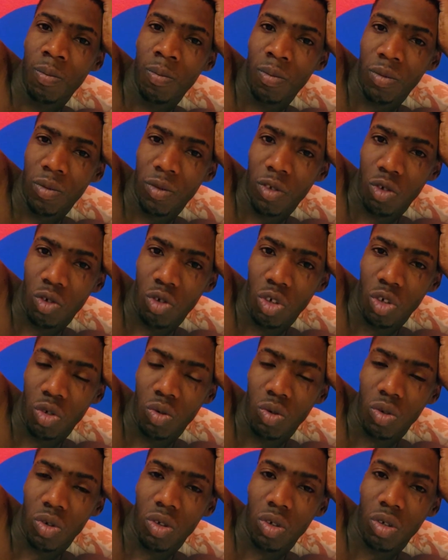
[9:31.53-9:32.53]
So she
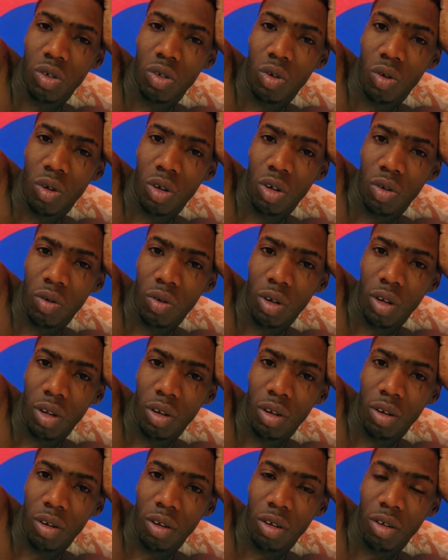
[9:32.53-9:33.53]
used the coconut oil
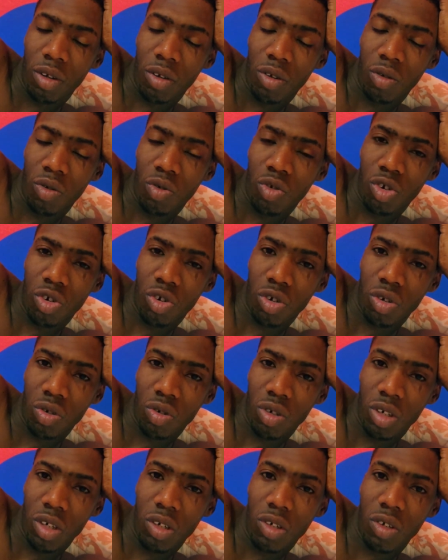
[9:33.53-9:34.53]
and the nutritional
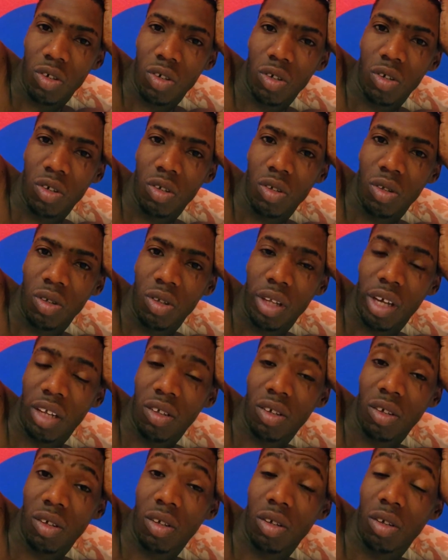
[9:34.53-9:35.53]
yeast. You're
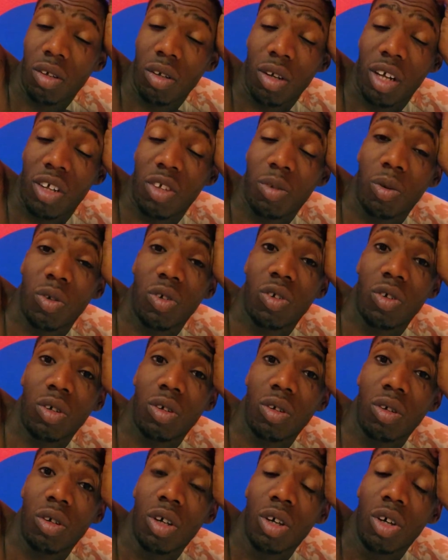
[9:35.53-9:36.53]
not supposed
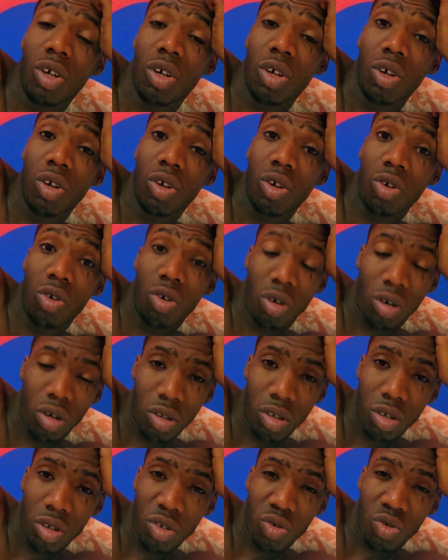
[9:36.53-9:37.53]
to cook
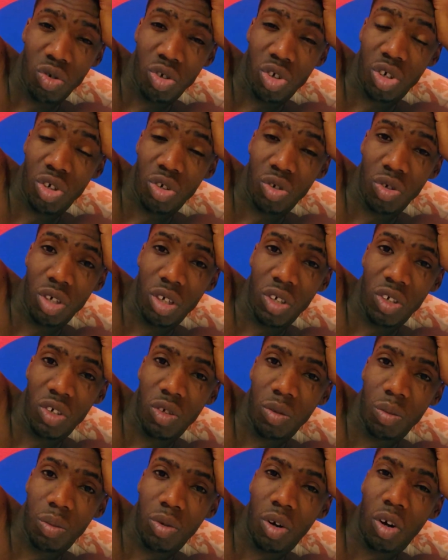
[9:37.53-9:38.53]
the nutritional yeast,
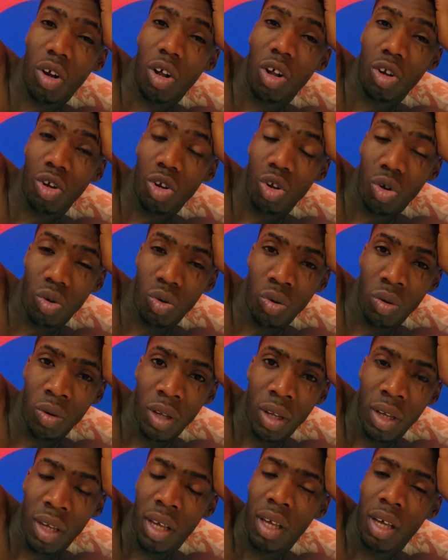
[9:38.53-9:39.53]
so put it on low.
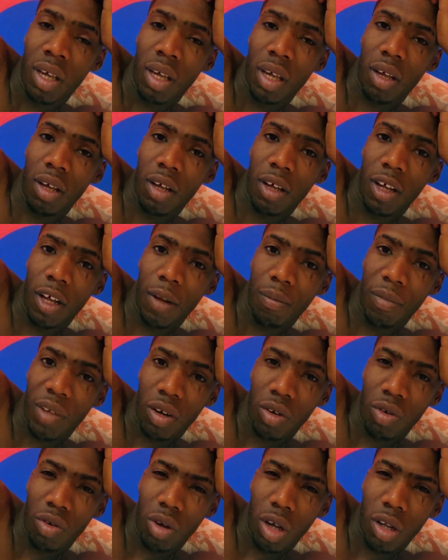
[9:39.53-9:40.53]
And
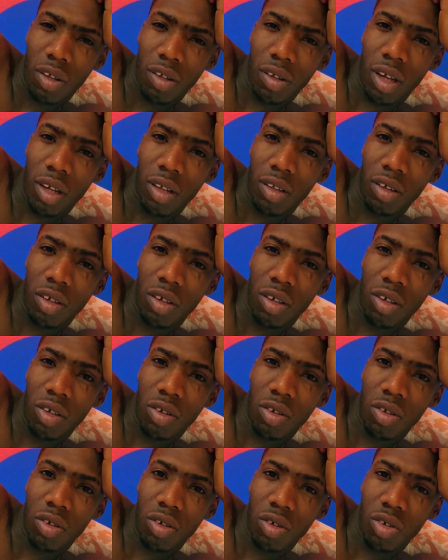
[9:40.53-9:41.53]
it creates like
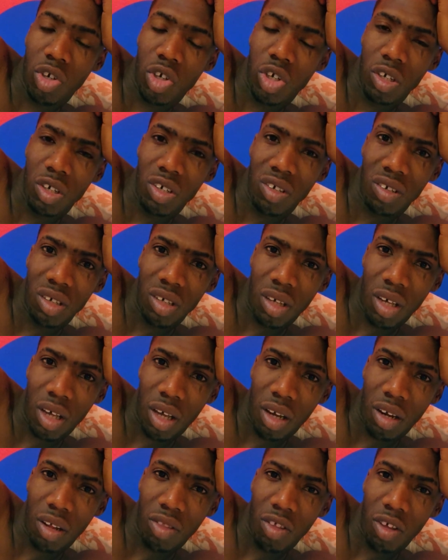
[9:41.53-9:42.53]
this cheesy
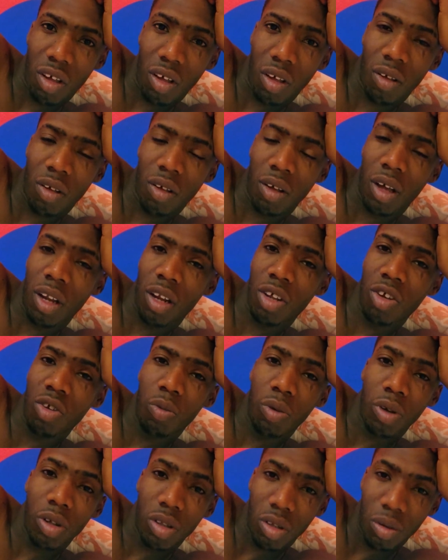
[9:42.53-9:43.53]
kind of thing, and then you
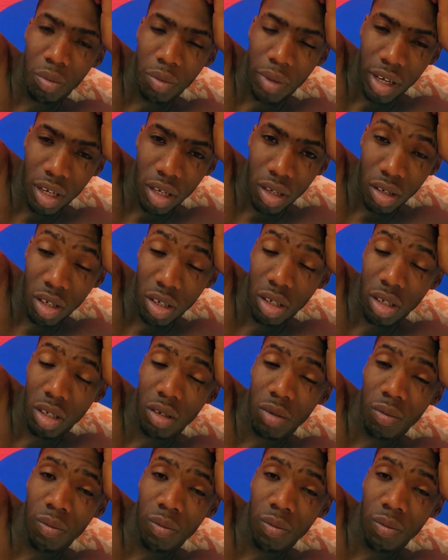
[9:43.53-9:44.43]
put the